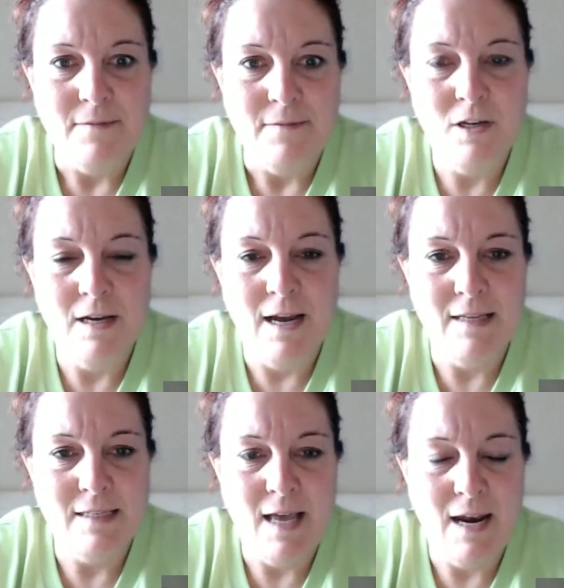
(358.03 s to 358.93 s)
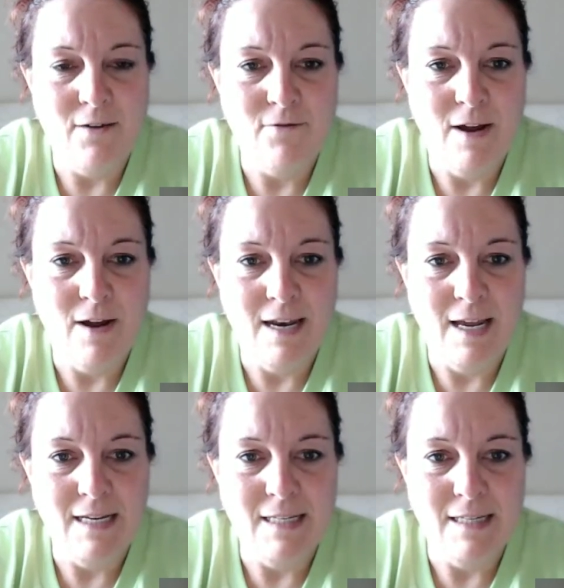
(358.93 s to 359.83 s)
She and I sat on Friday
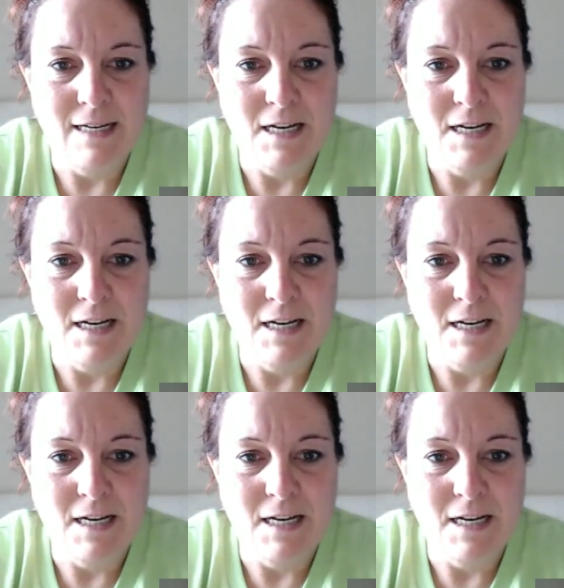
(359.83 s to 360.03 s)
night